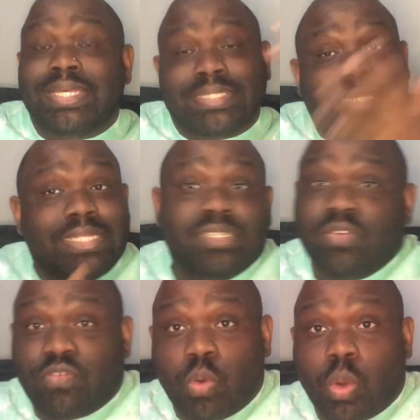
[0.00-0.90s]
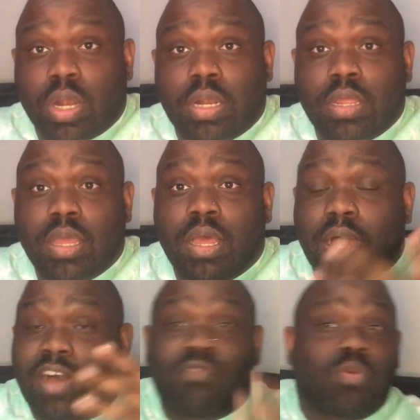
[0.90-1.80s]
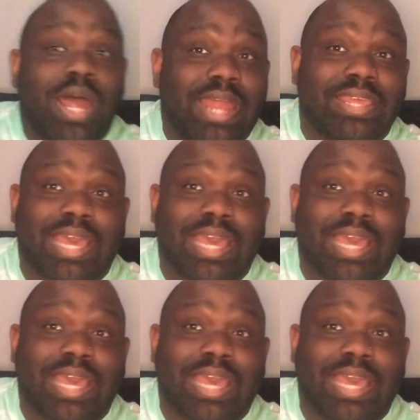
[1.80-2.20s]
season four of Ronnie.